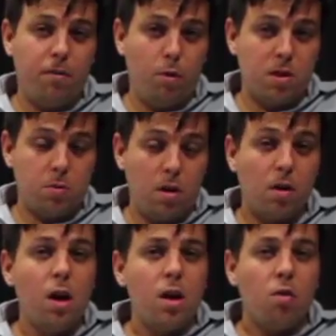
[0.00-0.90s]
film as
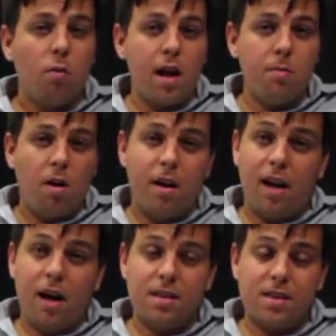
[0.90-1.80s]
well, narrated by
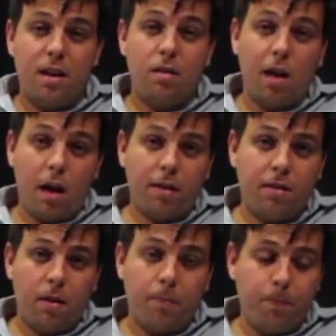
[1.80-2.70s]
an unseen
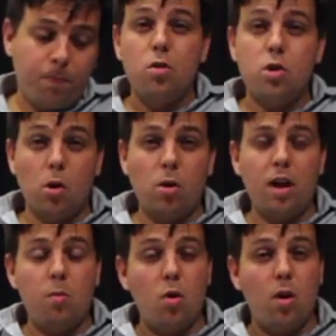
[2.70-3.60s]
character.
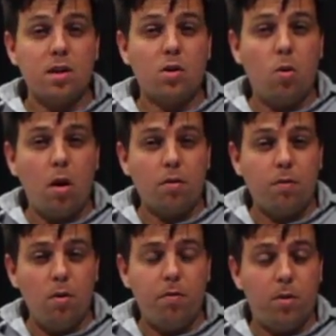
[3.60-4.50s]
Zhang Yimou has quite a
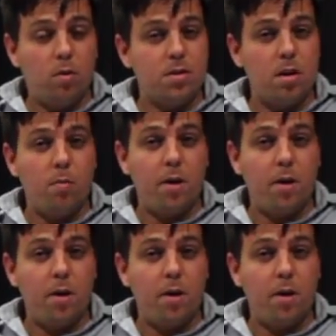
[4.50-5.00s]
few films that are